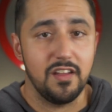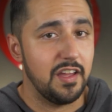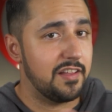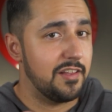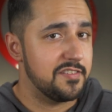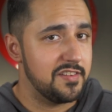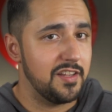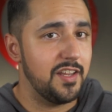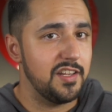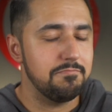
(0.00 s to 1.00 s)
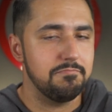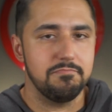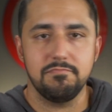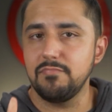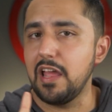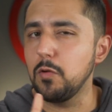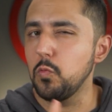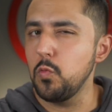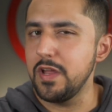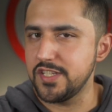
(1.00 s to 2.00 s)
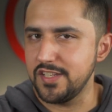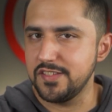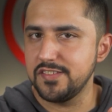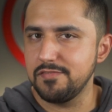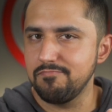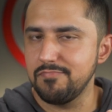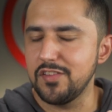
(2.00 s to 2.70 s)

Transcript: iCloud syncing and widgets.